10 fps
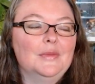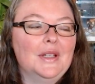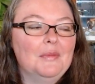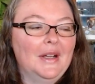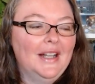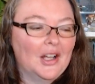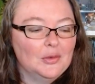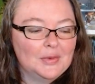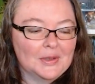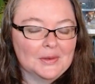It might
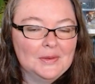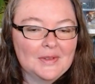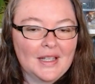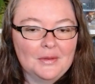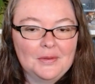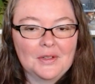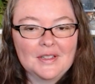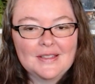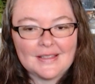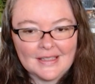help you that if you're in
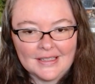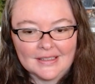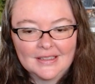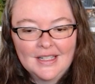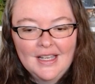a scene